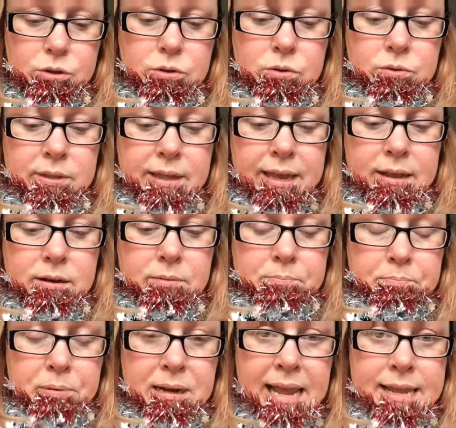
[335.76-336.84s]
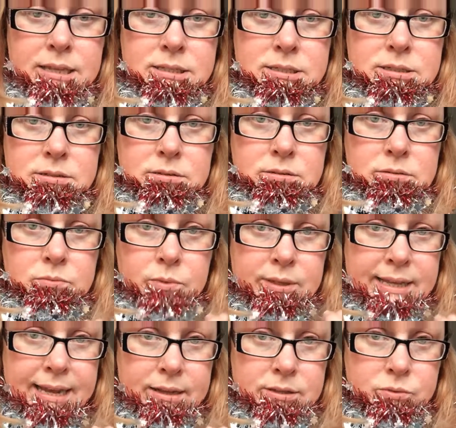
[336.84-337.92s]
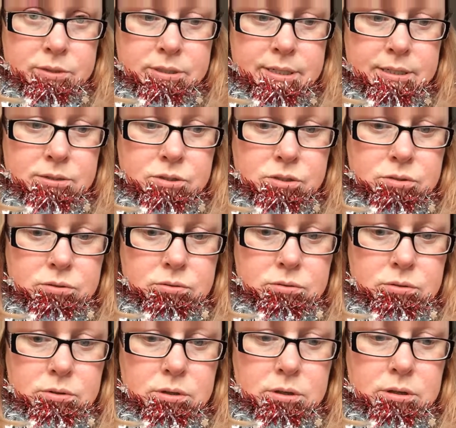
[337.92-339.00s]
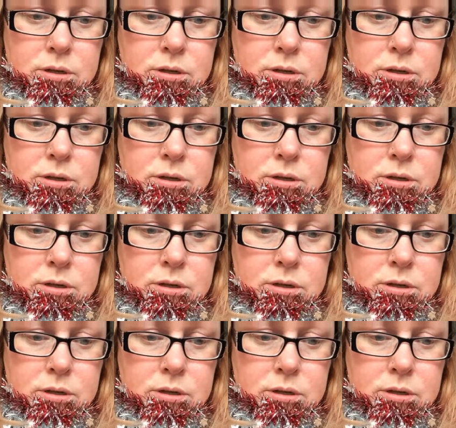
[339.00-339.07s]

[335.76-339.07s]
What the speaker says: You then place with hand with tinsel